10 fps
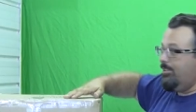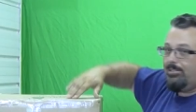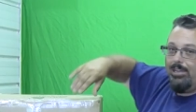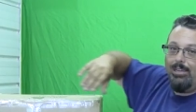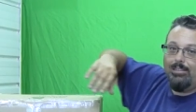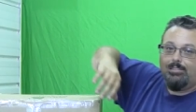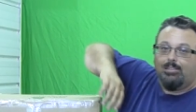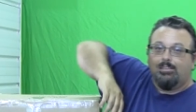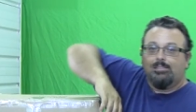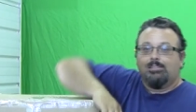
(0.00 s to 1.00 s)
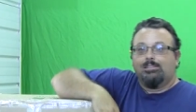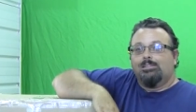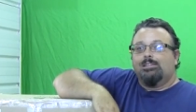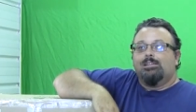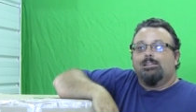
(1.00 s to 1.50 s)
this thing's
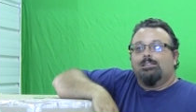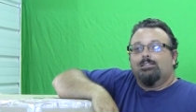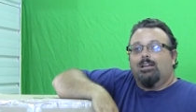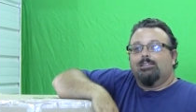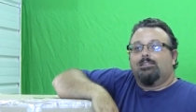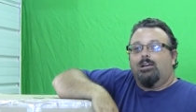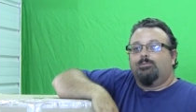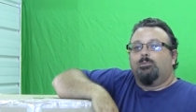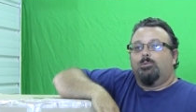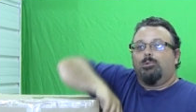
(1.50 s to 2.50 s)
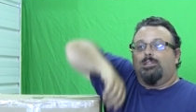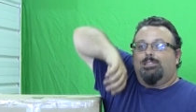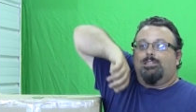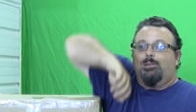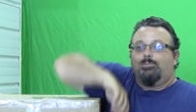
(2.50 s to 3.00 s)
not as comfortable because
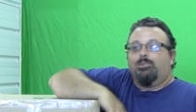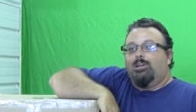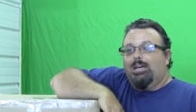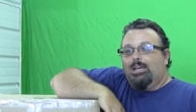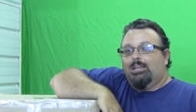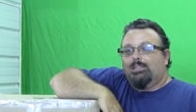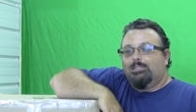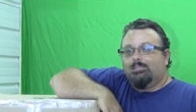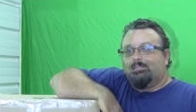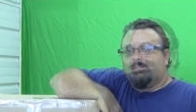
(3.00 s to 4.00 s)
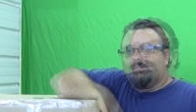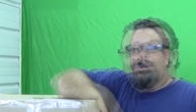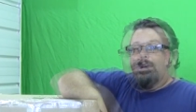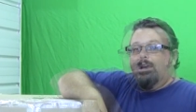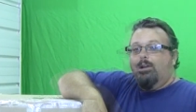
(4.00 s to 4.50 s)
it's up too high.
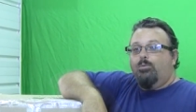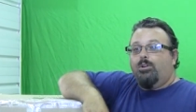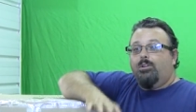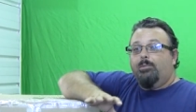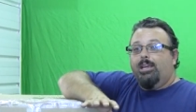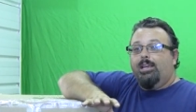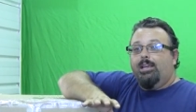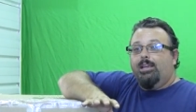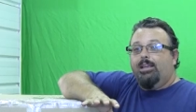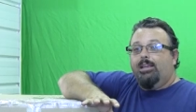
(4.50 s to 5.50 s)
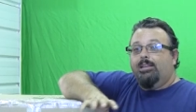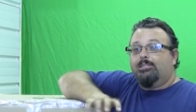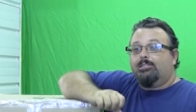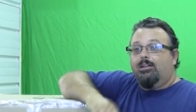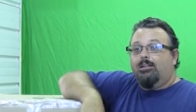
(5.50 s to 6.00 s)
Uh, we're going to be
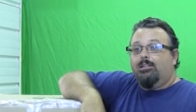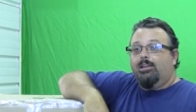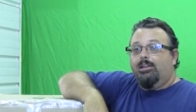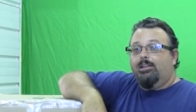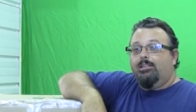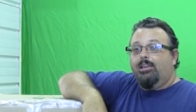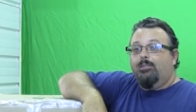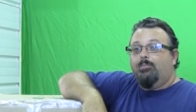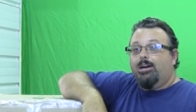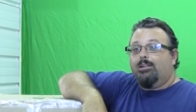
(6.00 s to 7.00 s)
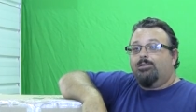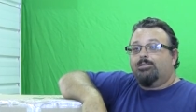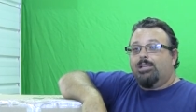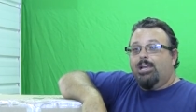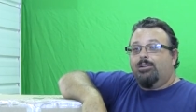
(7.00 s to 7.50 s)
installing the Model
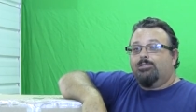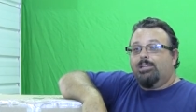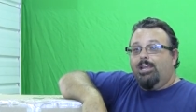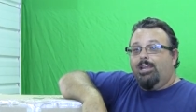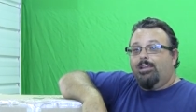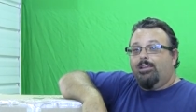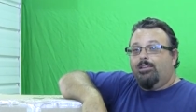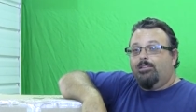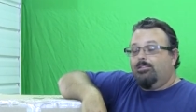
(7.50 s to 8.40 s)
Sounds Inc.